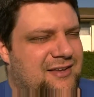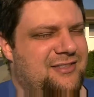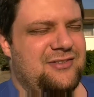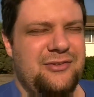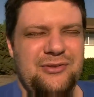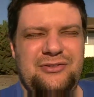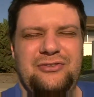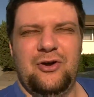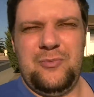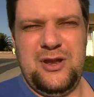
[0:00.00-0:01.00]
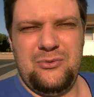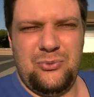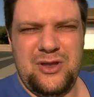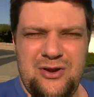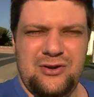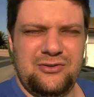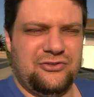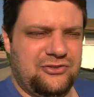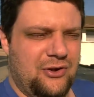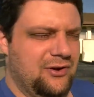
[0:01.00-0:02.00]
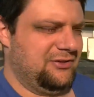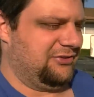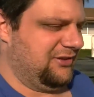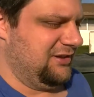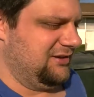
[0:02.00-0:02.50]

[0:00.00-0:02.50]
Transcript: there's only so many weird sodas in,